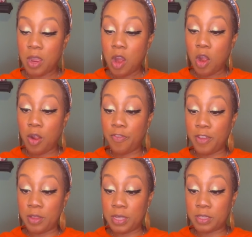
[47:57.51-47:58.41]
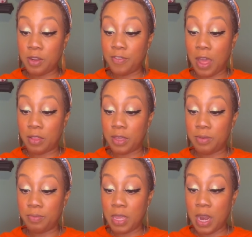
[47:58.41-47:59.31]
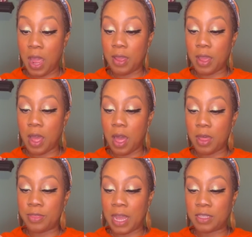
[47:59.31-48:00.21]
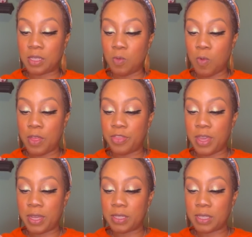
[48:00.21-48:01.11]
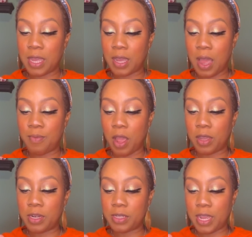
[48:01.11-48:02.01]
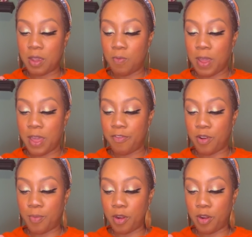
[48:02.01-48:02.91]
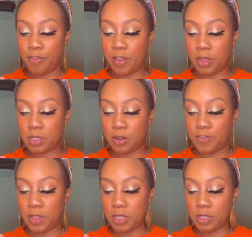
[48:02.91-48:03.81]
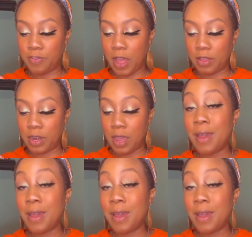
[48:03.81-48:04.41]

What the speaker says: Her feelings are valid. And that's the one thing, is, like, I'm not going to take away from her feelings. Her feelings are valid.